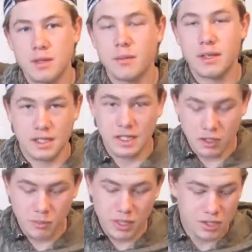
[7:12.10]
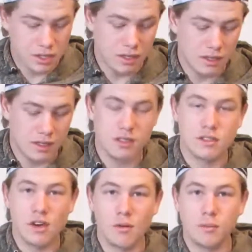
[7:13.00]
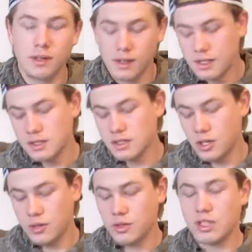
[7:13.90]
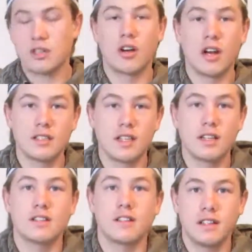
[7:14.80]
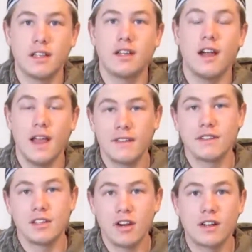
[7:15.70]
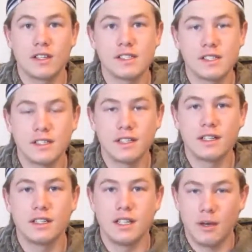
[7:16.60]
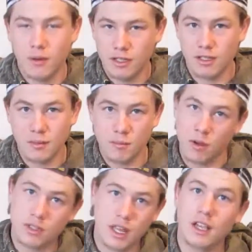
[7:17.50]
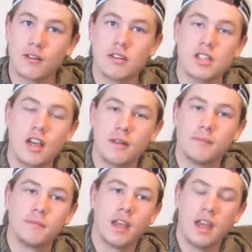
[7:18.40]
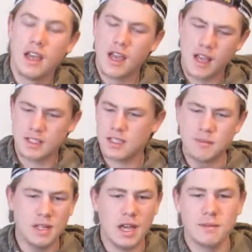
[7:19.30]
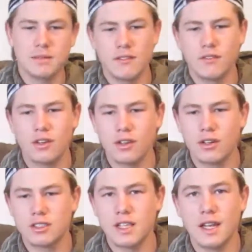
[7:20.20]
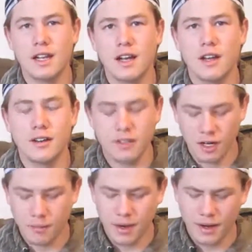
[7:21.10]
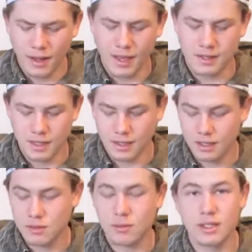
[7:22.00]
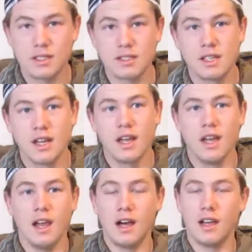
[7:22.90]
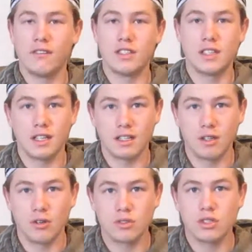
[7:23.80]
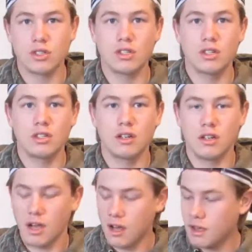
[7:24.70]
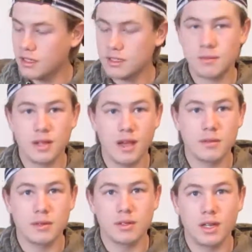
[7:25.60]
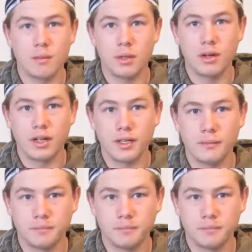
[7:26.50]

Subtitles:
as a clear picture in the scope. So the crosshairs are clear and the target is clear, that way you can get a most accurate shot. And sometimes if you're set at 100-yard parallax like this one is, if it's any closer, sometimes it will get blurry.